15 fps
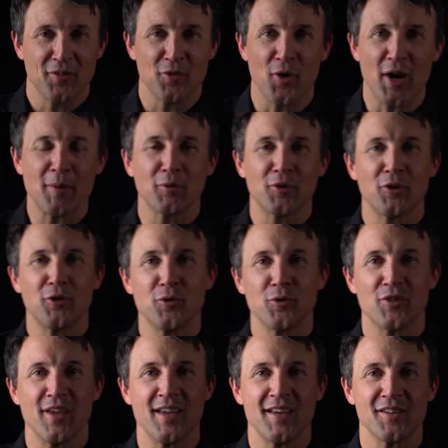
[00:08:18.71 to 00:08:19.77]
They're able to do
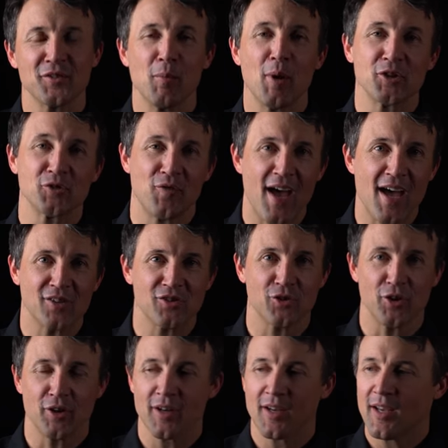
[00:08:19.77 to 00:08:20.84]
things much
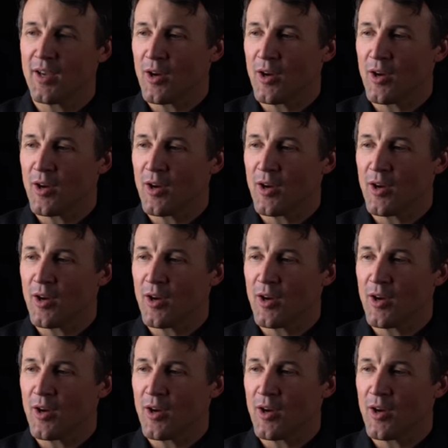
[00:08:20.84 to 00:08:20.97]
faster.